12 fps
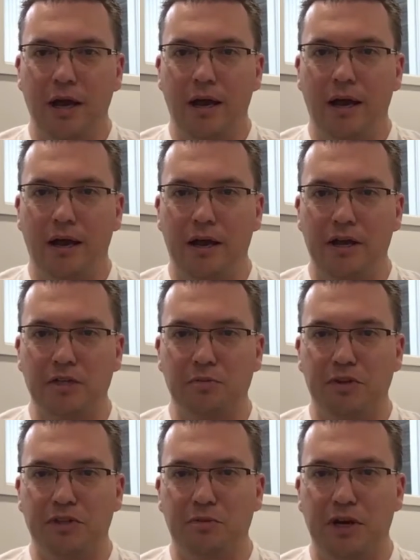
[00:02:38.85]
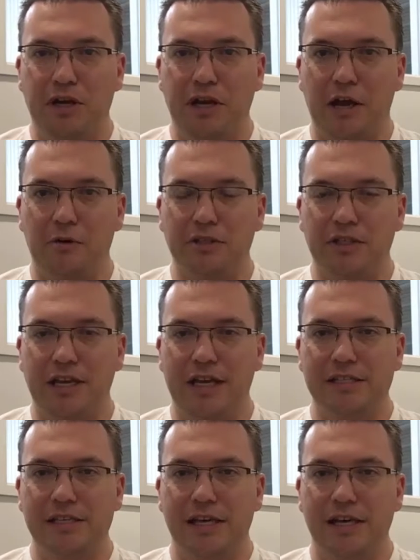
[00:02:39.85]
I spent about an hour today
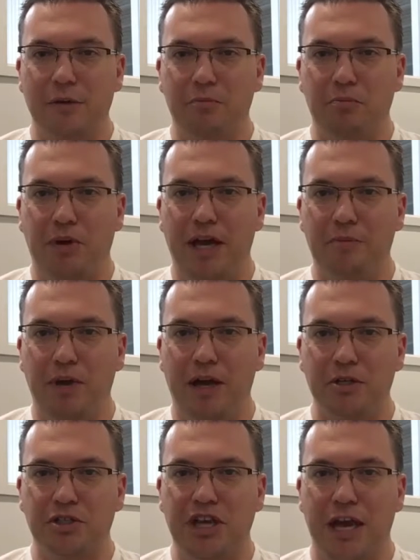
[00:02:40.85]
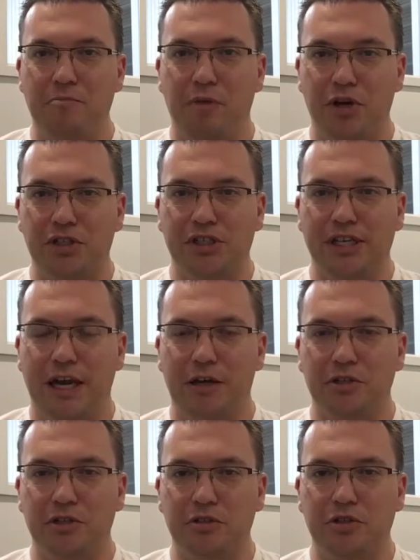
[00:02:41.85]
setting up a PayPal sandbox
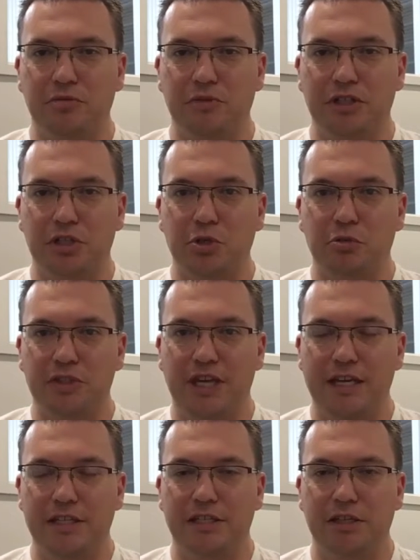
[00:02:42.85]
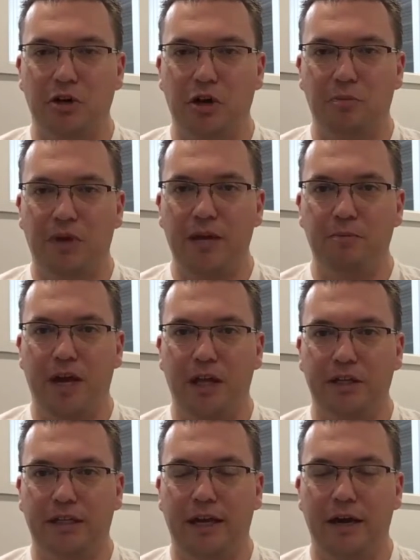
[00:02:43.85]
account to do some additional testing on our
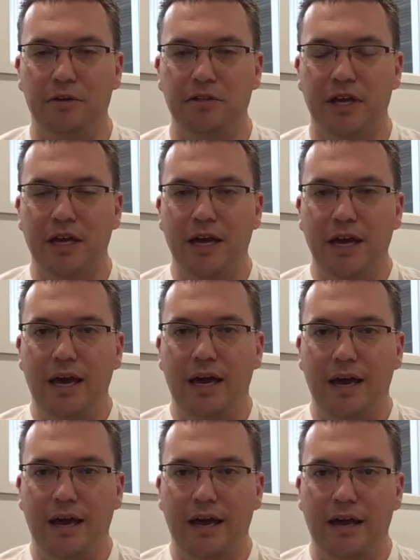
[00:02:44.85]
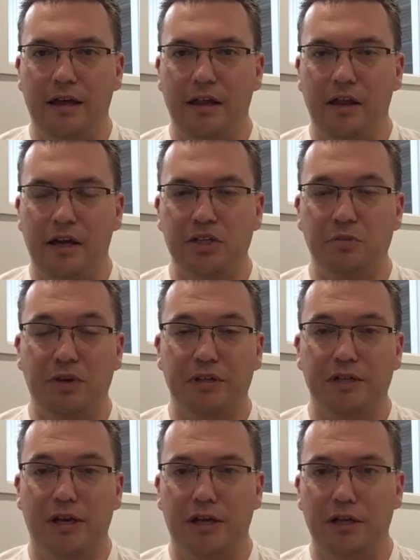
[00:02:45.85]
PayPal account, and then I
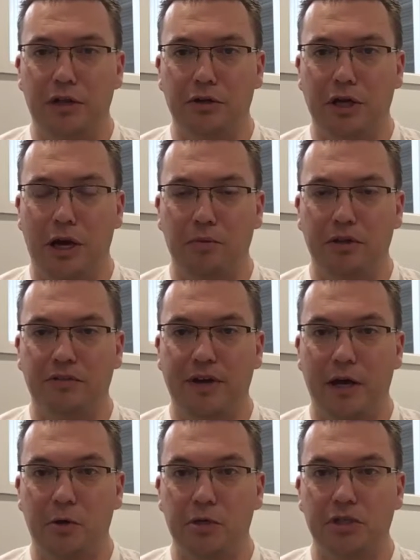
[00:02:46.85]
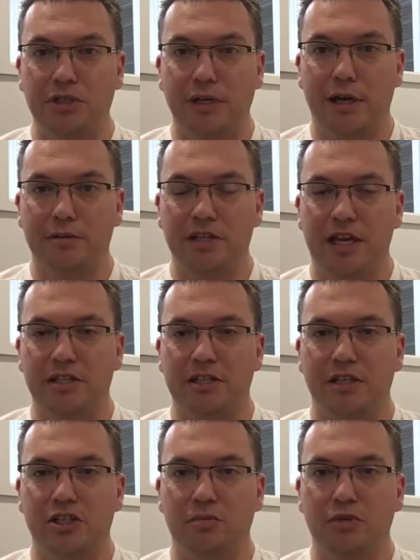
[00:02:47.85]
spent another couple of hours
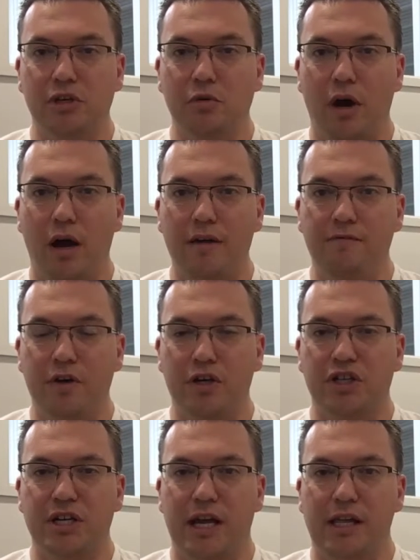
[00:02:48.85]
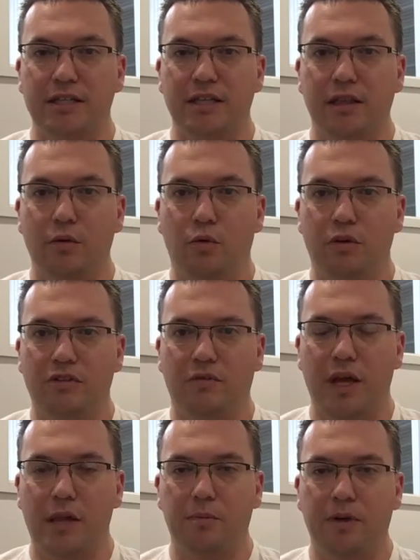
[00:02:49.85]
testing some UI functionality that we're
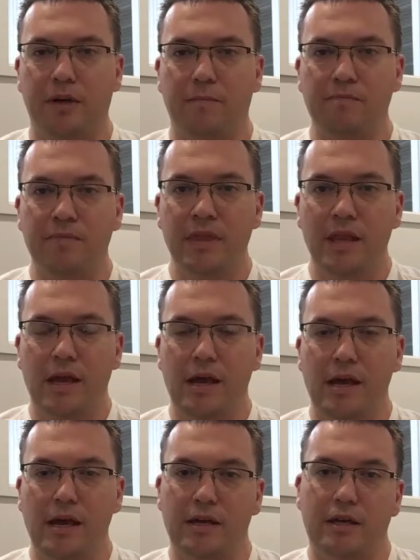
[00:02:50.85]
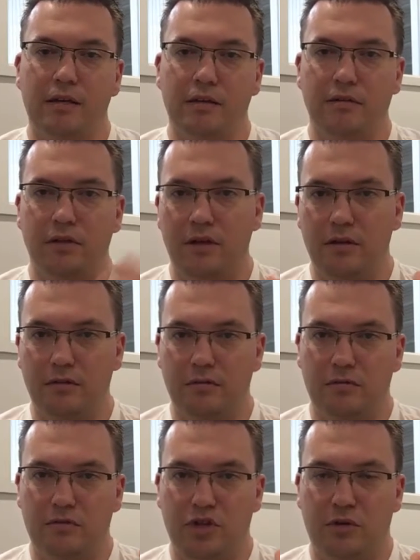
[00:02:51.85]
developing
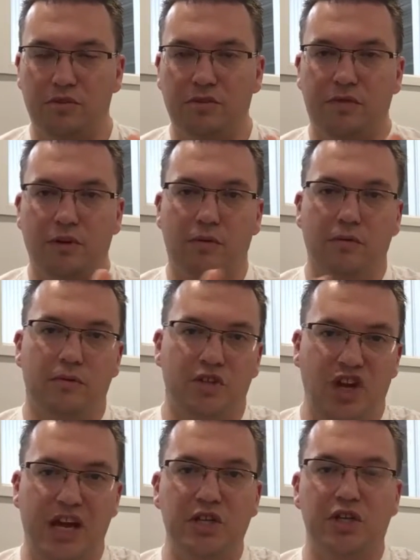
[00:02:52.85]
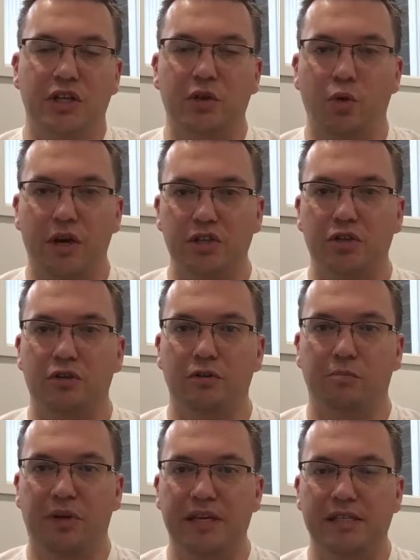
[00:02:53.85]
in terms of changing the way certain
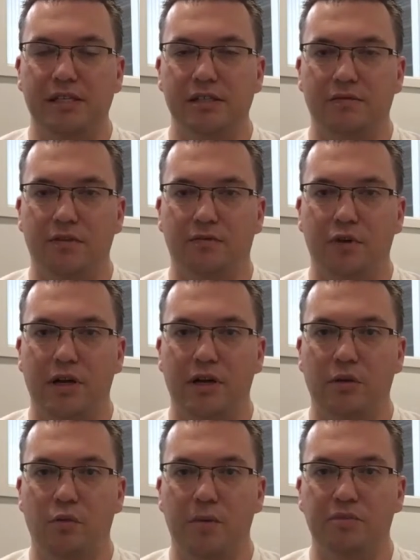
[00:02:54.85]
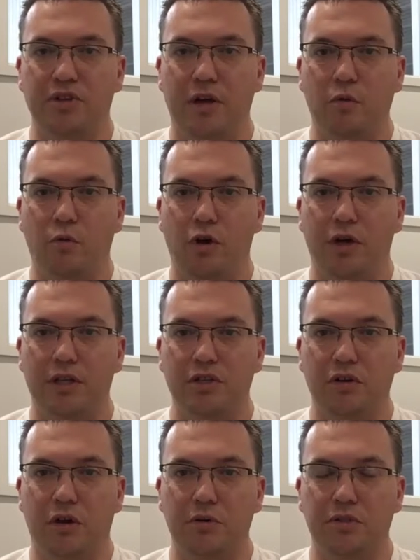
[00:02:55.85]
pieces of the front end of the website work. And
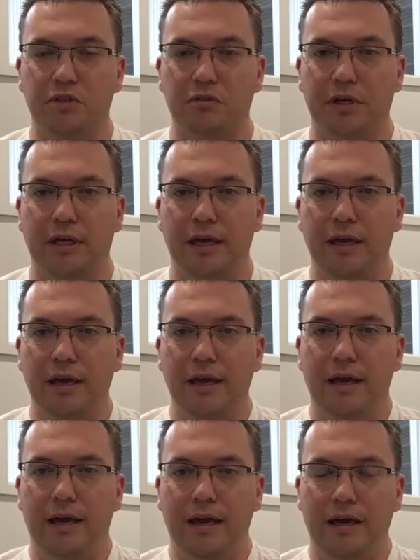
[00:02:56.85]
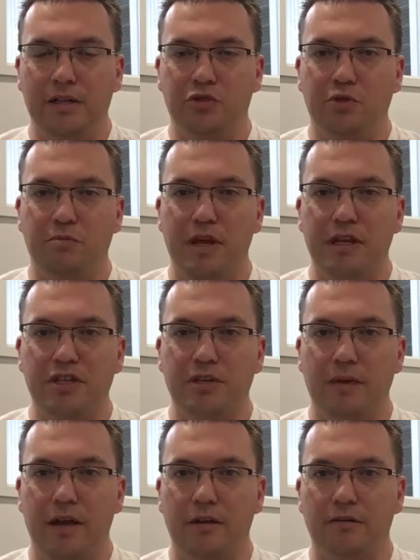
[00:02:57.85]
so I was doing a tremendous
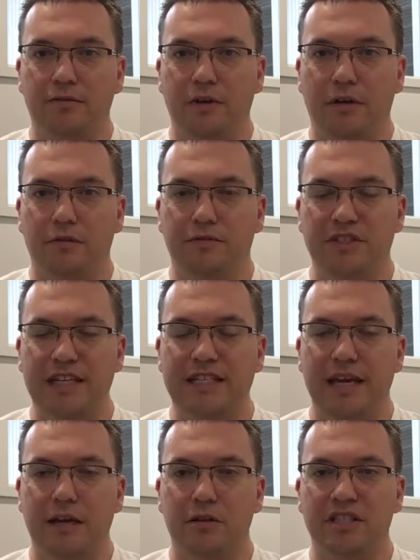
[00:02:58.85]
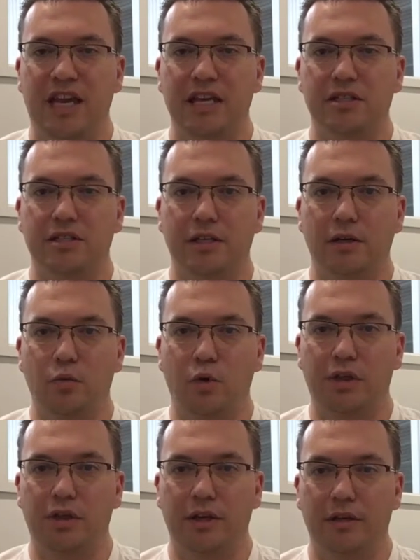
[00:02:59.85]
amount of detailed testing
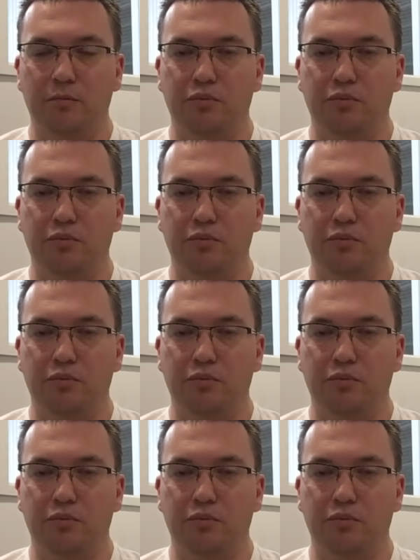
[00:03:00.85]
within